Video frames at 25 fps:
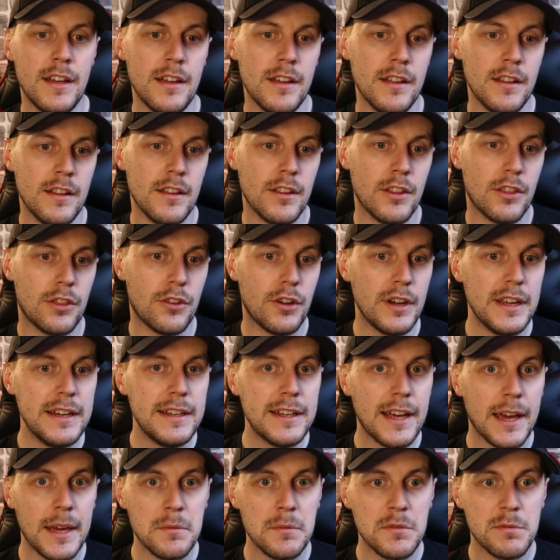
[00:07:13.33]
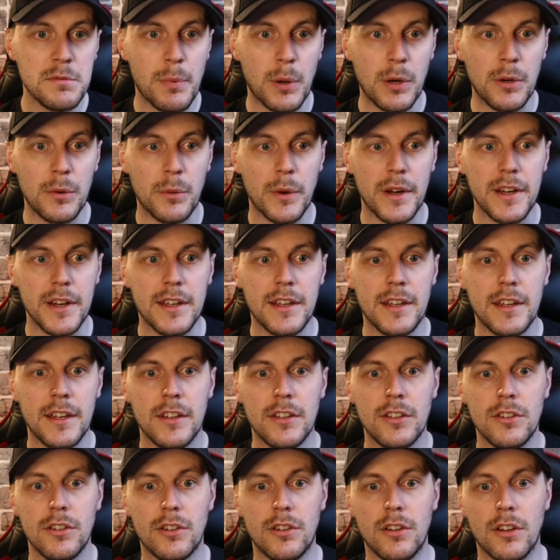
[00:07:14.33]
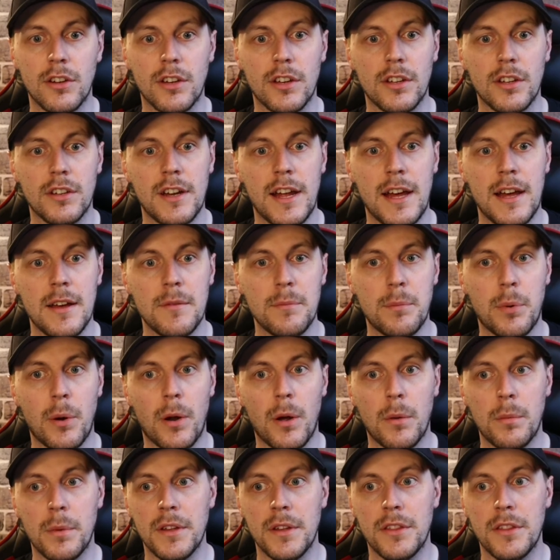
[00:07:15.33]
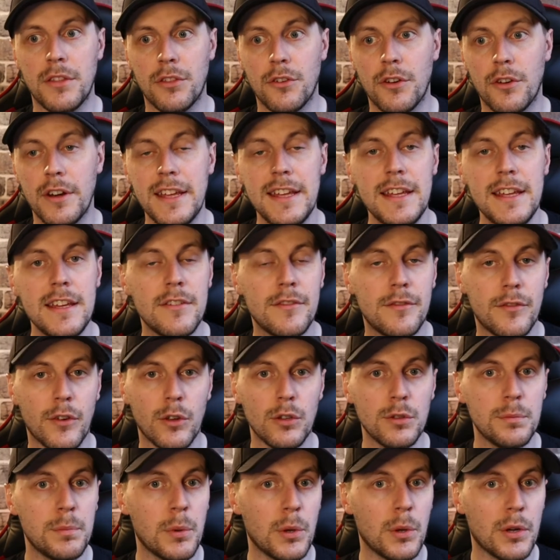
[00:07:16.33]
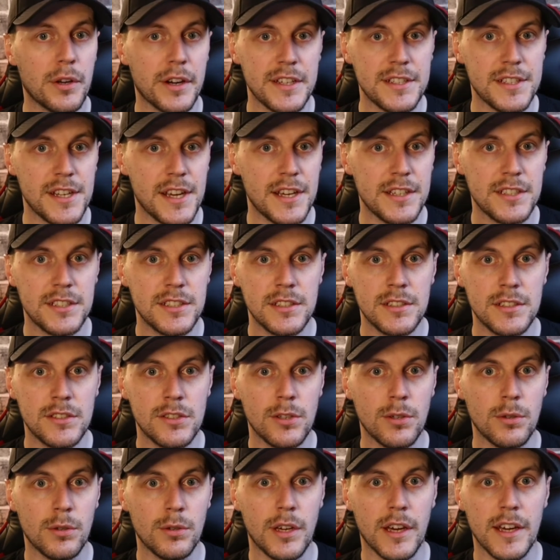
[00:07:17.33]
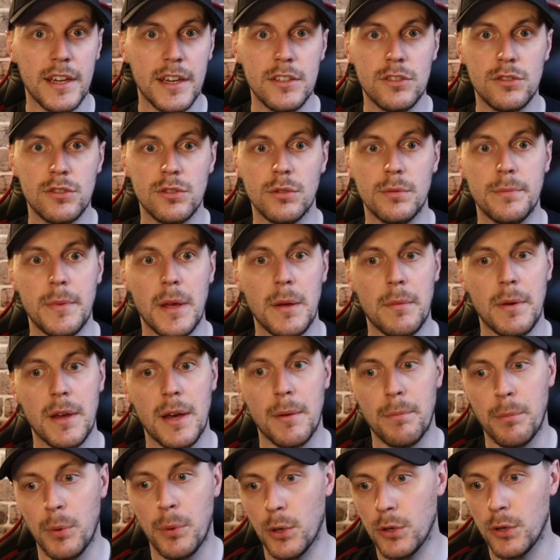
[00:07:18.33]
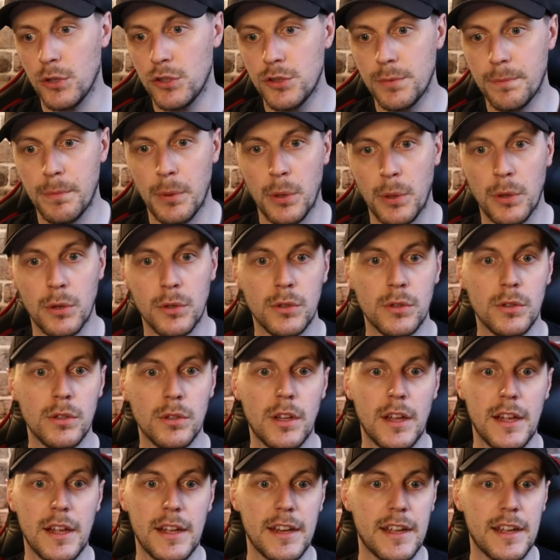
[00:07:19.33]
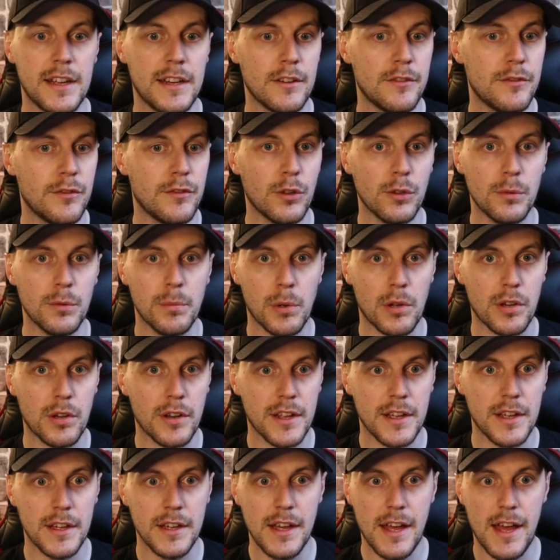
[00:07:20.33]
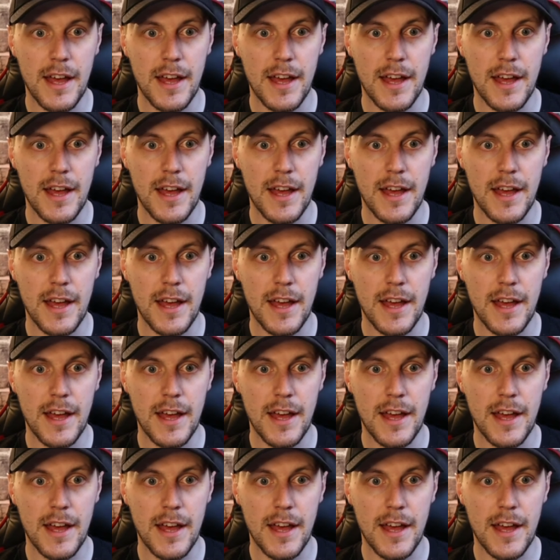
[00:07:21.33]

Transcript: 3 times per week, you're looking at probably 3 full body sessions. Okay, so maybe a push, pull, and then a full body